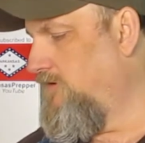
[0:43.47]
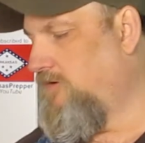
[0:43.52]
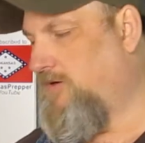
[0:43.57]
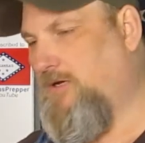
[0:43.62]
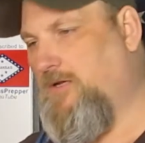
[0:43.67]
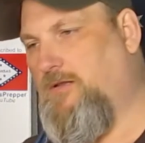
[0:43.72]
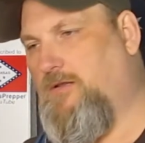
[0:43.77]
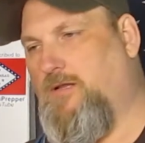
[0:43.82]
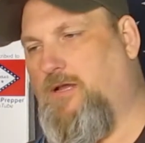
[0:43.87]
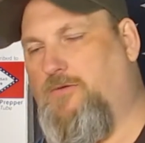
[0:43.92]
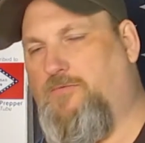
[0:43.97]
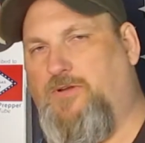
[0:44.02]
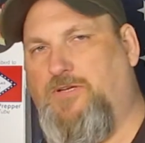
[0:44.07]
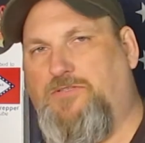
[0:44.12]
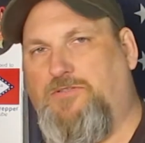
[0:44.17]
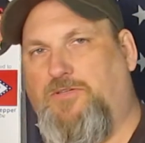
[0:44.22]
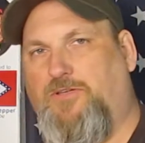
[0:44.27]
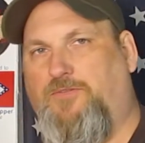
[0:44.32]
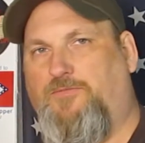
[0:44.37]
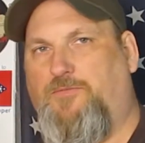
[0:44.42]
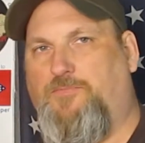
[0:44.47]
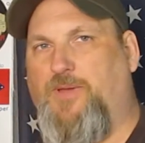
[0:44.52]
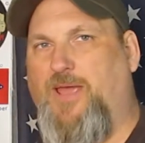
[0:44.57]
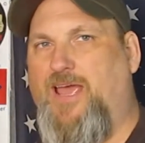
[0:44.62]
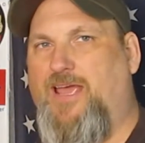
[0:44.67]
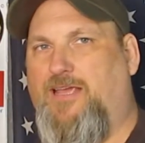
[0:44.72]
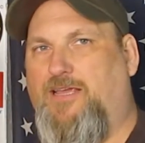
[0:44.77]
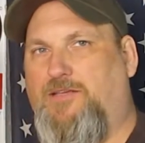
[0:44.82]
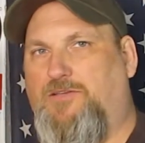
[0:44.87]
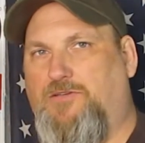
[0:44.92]
Uh, I received a
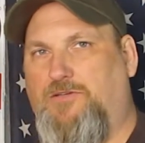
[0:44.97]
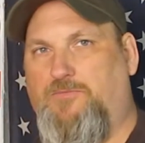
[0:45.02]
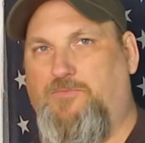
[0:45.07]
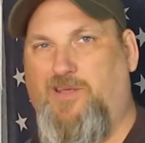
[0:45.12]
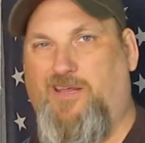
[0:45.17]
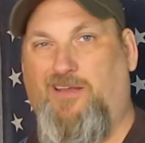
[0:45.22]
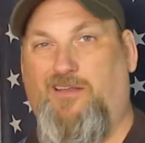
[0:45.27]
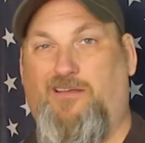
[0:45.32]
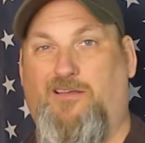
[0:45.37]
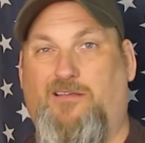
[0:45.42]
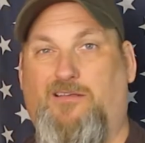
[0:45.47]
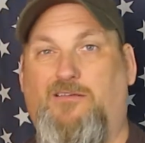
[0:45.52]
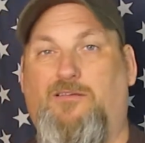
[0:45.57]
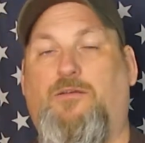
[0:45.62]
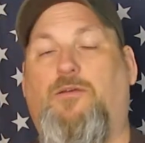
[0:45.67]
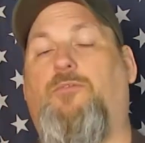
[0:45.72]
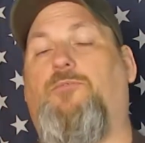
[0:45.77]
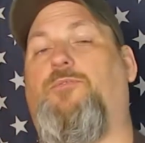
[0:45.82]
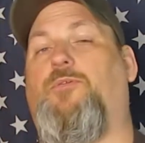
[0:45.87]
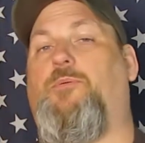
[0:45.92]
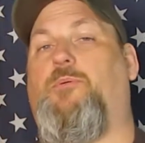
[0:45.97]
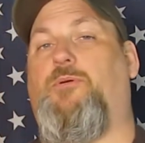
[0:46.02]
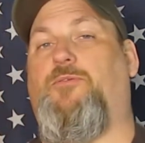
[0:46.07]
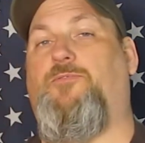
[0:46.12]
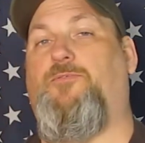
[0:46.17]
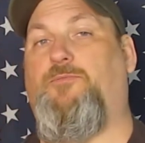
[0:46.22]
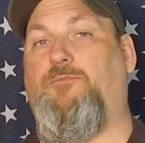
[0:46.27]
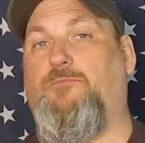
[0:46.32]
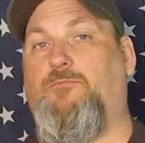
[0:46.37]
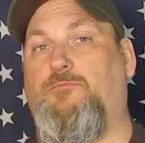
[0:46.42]
package in the mail from a,
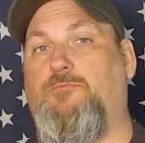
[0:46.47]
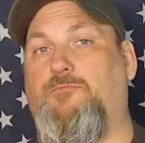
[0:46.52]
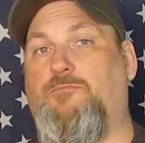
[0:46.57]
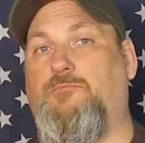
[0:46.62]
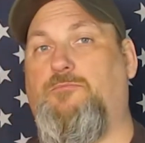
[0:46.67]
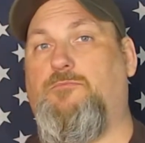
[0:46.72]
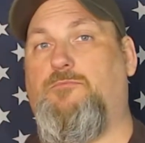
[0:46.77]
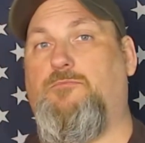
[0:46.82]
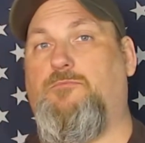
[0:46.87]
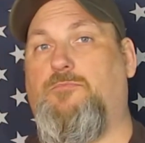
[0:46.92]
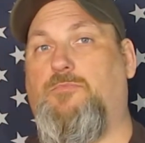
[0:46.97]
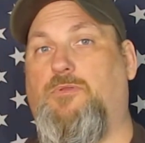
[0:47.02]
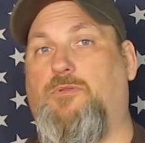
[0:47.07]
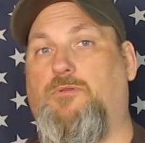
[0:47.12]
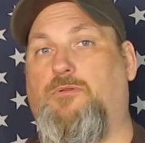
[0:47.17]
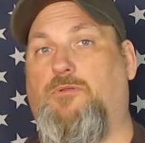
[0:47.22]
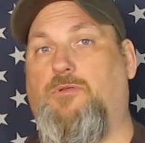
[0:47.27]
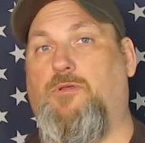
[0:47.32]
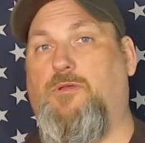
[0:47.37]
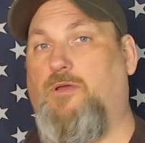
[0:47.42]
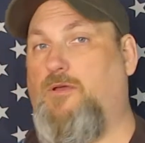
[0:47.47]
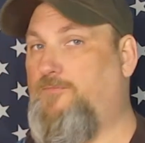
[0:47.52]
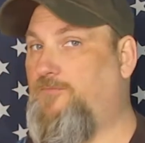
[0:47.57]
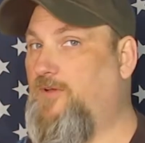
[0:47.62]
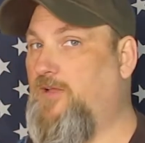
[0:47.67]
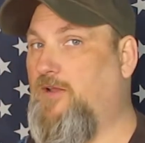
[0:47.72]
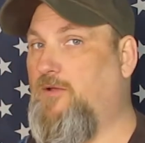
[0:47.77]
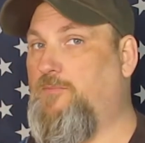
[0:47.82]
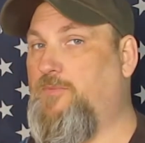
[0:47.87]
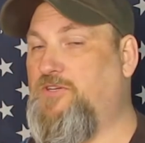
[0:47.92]
a
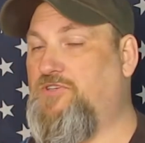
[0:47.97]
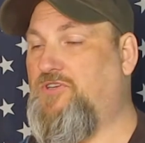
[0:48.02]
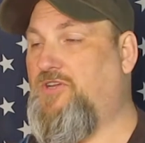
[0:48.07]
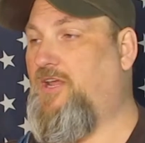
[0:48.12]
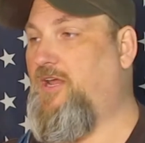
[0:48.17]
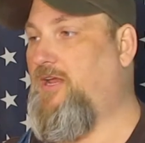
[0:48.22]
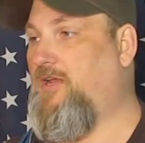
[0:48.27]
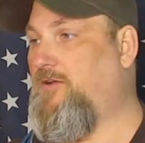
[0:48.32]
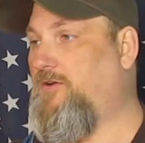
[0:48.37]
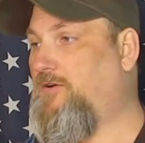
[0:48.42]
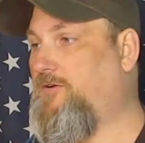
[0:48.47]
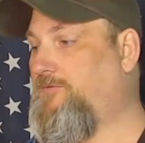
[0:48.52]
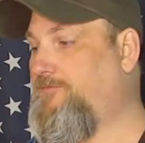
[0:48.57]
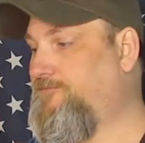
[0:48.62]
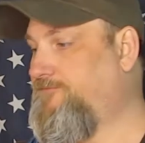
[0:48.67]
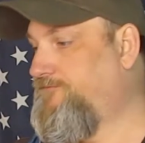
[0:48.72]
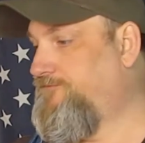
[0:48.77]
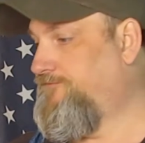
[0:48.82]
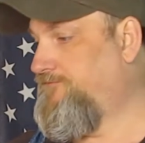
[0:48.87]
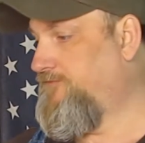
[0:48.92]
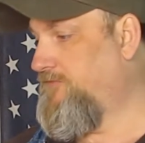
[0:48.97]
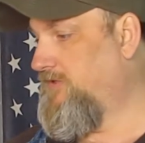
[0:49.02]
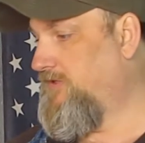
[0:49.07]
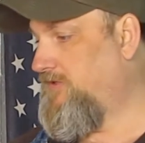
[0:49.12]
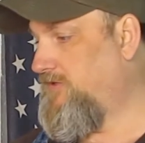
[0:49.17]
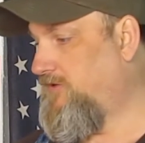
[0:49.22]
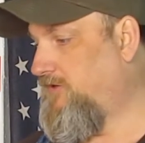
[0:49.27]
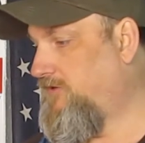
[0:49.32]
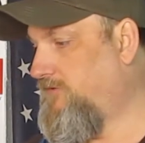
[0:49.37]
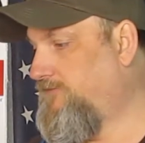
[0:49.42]
fellow Michigander.
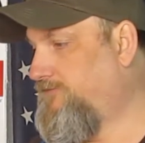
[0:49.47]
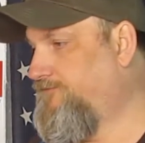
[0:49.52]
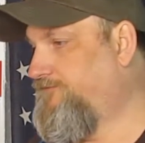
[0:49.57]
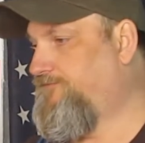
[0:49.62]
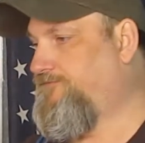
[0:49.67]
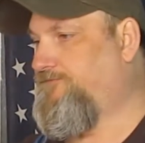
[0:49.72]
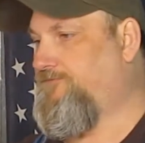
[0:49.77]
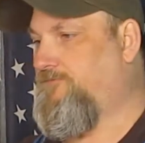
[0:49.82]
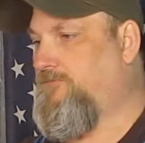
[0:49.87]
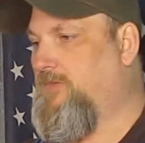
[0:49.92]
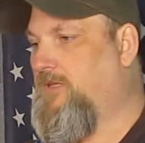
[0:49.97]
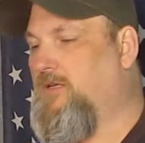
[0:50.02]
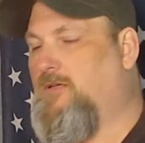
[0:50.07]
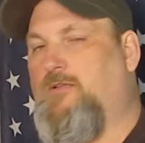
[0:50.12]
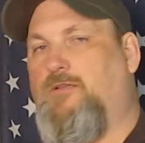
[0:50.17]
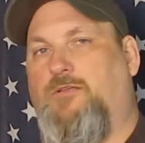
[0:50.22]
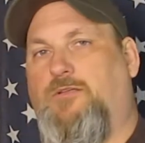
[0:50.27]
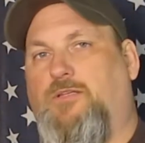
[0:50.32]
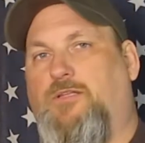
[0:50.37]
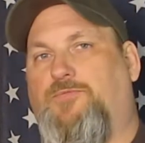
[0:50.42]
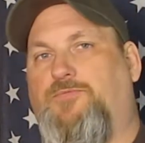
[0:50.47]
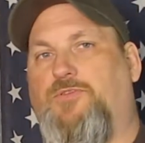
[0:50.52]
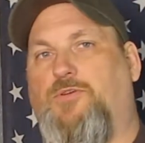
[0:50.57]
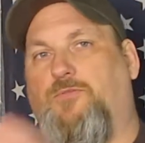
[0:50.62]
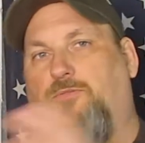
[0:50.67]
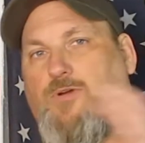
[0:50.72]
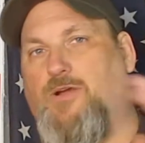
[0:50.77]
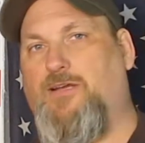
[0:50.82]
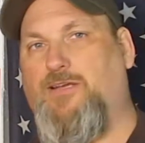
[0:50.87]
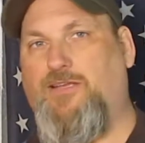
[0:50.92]
So, lives
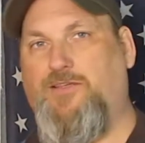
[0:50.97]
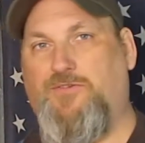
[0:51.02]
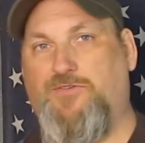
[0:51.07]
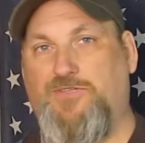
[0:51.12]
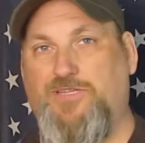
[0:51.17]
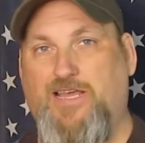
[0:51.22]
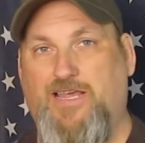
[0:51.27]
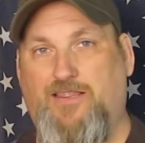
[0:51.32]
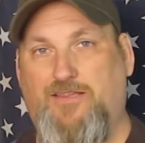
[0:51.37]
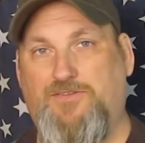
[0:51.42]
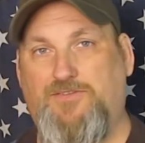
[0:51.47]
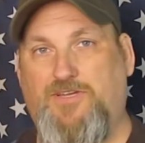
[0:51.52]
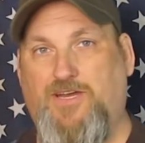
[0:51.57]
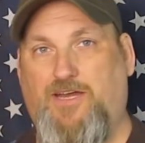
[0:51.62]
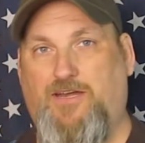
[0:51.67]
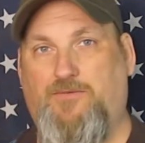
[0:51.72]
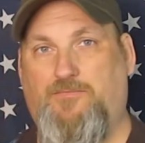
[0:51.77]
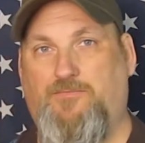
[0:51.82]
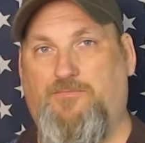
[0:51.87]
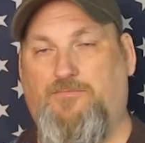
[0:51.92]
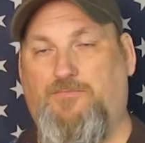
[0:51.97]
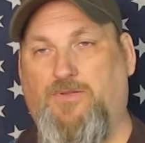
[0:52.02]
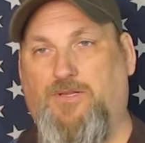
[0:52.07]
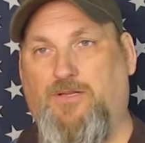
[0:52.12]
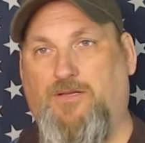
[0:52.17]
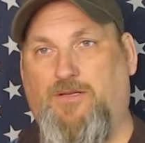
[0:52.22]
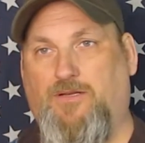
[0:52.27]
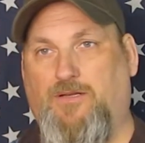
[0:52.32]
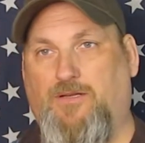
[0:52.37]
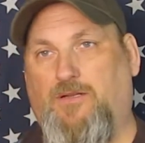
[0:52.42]
over on the other side of the state,
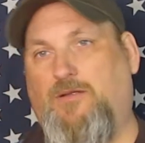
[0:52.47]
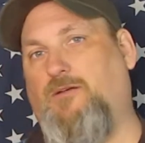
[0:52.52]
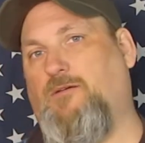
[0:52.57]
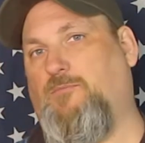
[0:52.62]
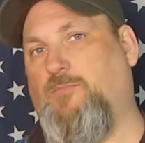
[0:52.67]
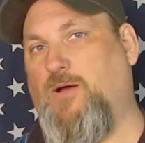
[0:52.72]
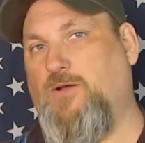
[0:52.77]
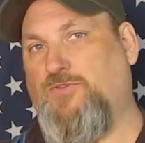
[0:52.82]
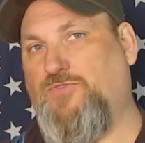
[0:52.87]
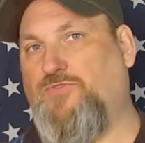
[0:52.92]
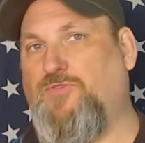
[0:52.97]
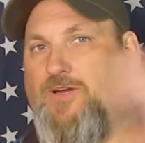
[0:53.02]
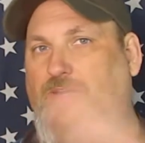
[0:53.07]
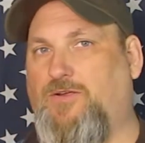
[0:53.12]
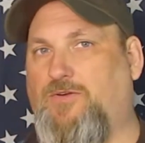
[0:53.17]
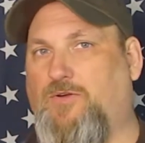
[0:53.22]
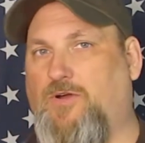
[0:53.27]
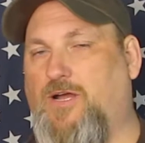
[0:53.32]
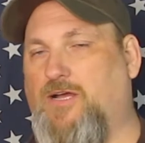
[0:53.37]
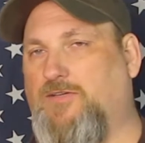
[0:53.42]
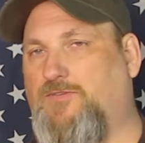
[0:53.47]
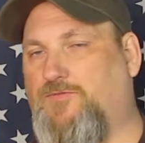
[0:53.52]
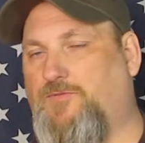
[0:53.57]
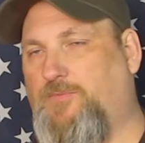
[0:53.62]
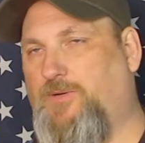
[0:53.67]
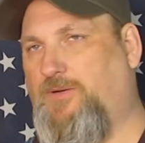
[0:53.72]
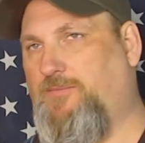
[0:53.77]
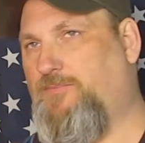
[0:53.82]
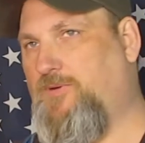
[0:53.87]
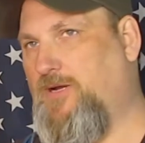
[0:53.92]
about straight across
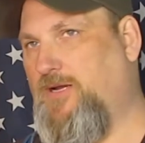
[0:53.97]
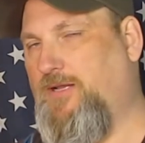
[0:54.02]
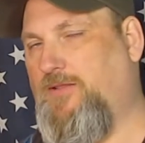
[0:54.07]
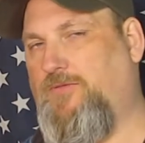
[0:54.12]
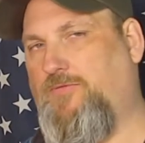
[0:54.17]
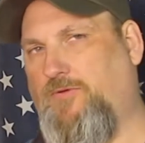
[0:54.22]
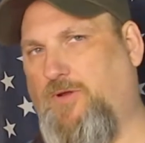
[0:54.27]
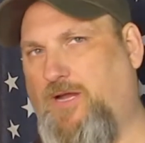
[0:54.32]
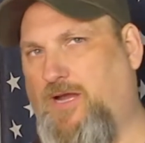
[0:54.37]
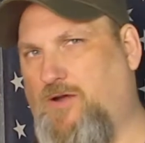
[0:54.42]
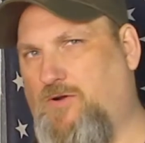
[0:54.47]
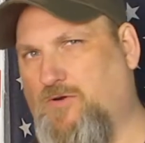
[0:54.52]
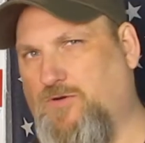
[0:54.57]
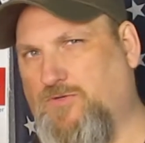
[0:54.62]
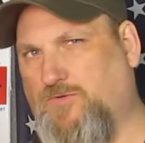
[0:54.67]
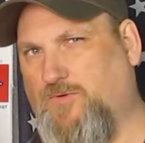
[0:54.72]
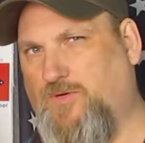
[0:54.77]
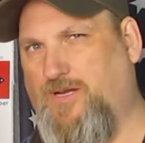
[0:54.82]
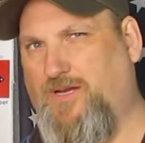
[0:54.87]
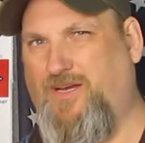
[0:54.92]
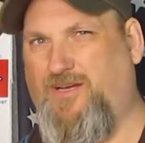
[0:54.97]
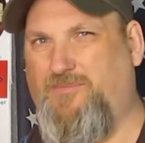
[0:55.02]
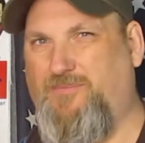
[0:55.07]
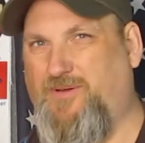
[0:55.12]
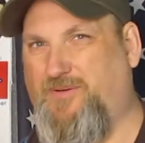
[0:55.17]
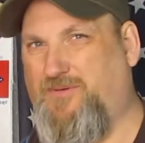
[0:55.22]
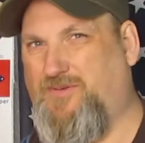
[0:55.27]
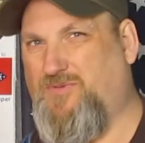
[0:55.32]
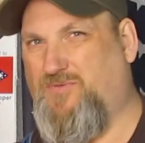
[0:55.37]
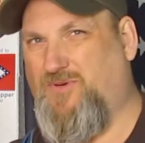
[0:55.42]
from me, probably three hours away,
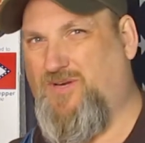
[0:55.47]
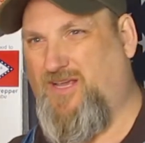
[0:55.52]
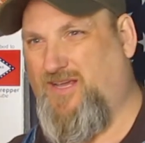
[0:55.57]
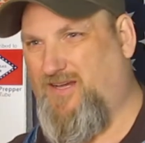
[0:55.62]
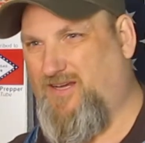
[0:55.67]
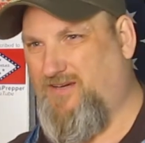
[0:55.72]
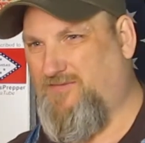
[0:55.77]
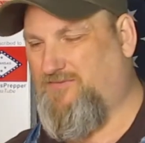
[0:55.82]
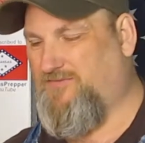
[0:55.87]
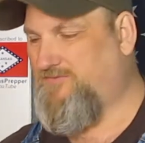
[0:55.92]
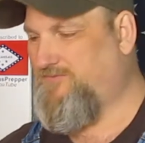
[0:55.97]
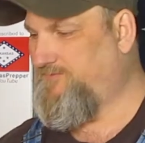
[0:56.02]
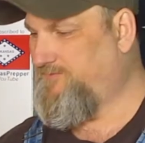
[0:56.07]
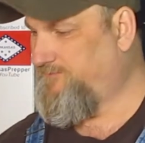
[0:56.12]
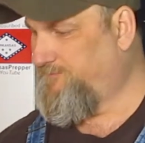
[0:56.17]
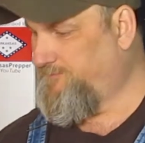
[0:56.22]
maybe two and a half.